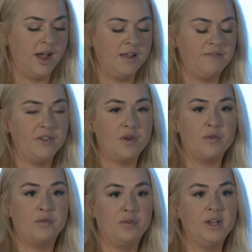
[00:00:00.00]
I
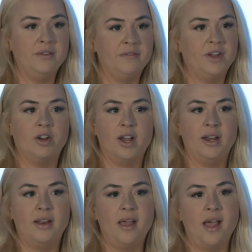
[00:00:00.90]
feel
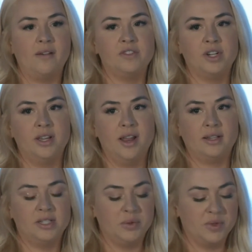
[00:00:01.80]
reinvigorated after
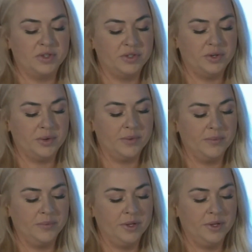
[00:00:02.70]
connecting with Sue.